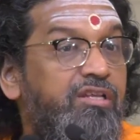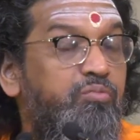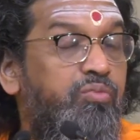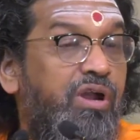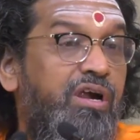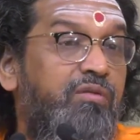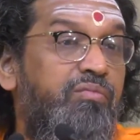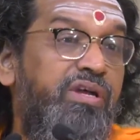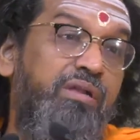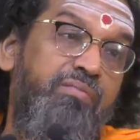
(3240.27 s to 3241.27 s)

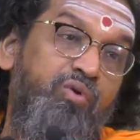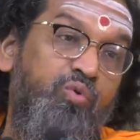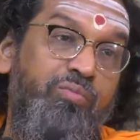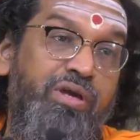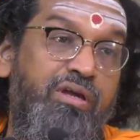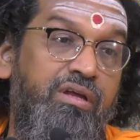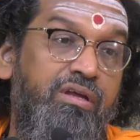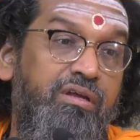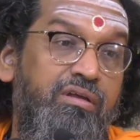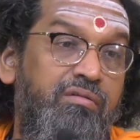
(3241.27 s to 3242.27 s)
pranmaya and manomaya.
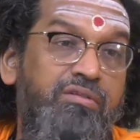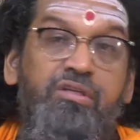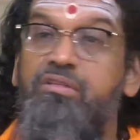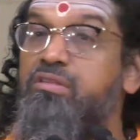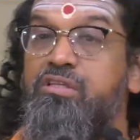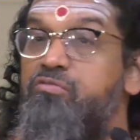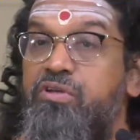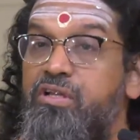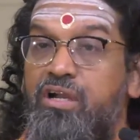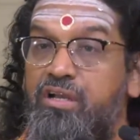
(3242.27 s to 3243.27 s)
Chit is
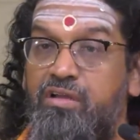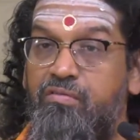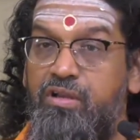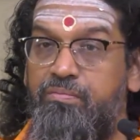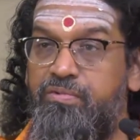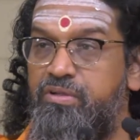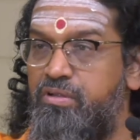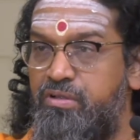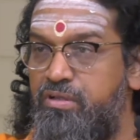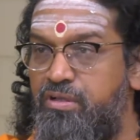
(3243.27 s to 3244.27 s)
very undeveloped
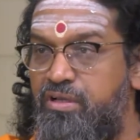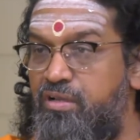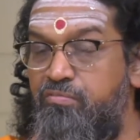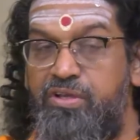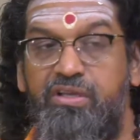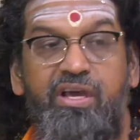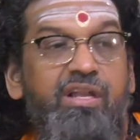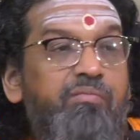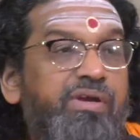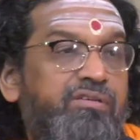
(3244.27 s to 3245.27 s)
and
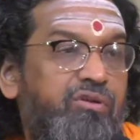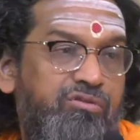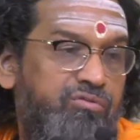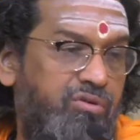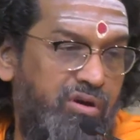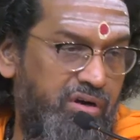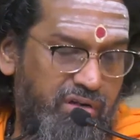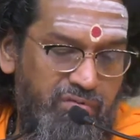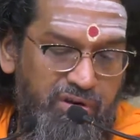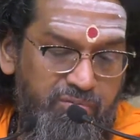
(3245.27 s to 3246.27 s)
Vijnanmaya is also not
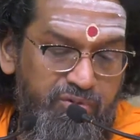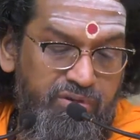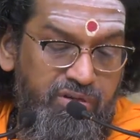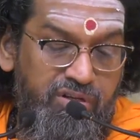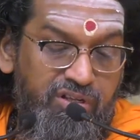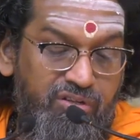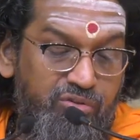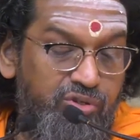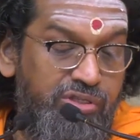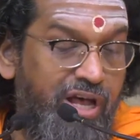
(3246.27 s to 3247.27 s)
developed.
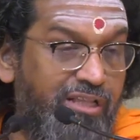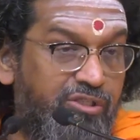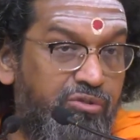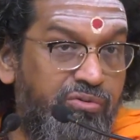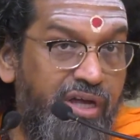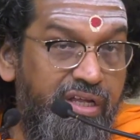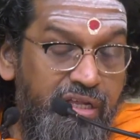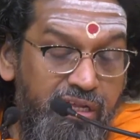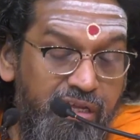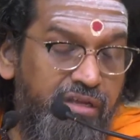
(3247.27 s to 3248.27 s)
So
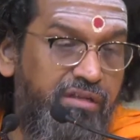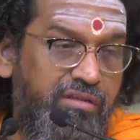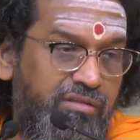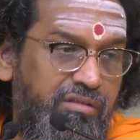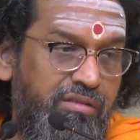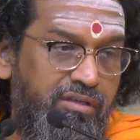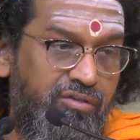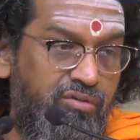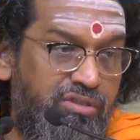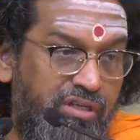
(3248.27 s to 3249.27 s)
satukaihi,
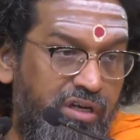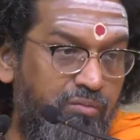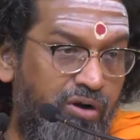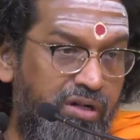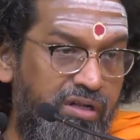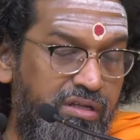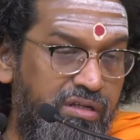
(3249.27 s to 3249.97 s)
so subtle body,